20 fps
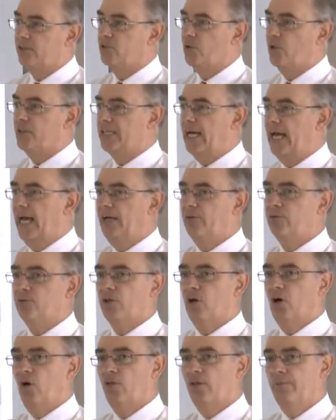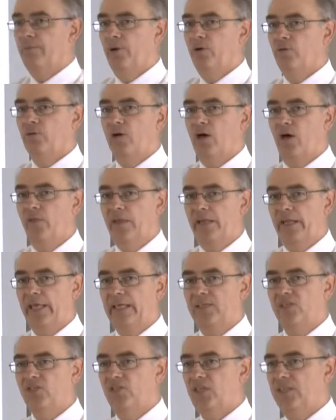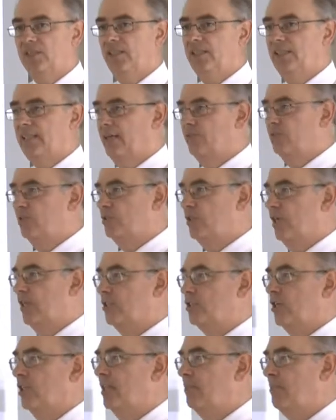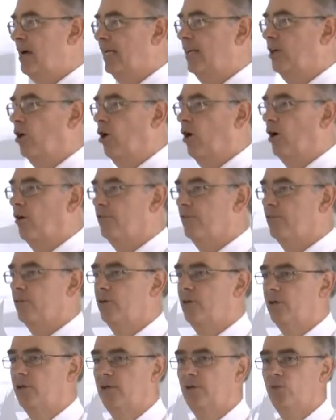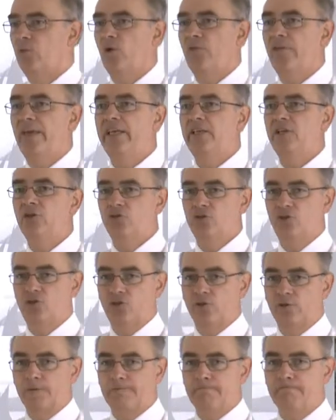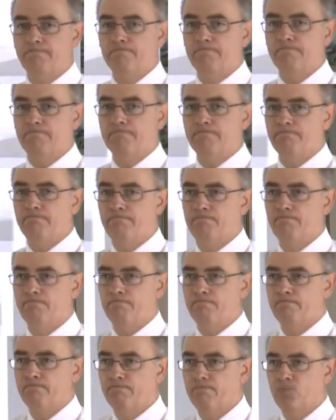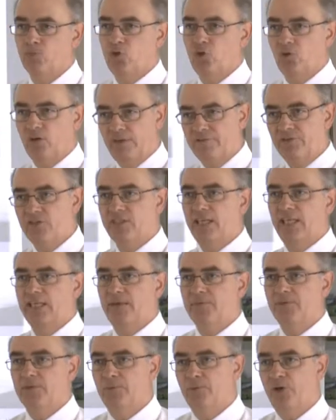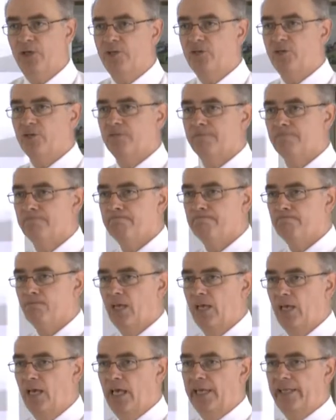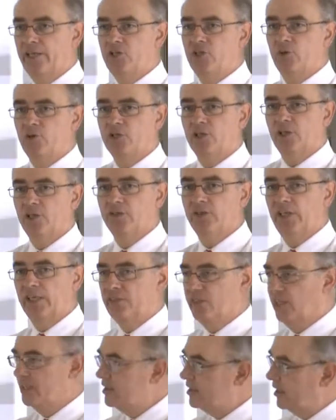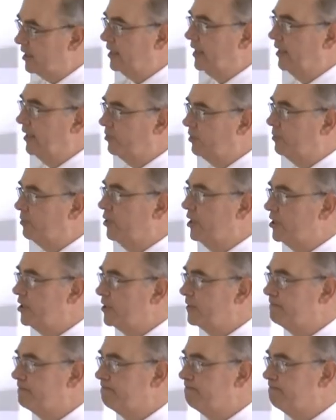So he's out on the boat on the lake, sitting down to teach in the manner of what they used to. You don't have to stand up to preach. In a Jewish context, they'd sit down to preach.